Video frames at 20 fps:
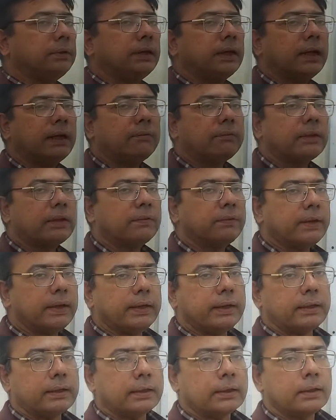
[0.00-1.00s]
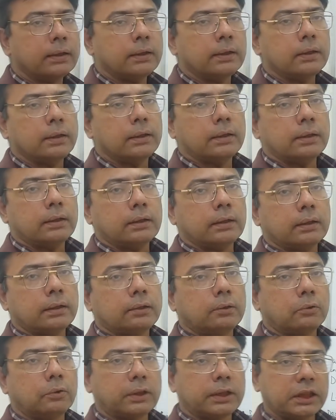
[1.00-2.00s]
we have different
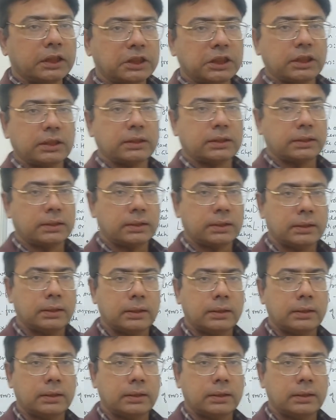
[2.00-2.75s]
notations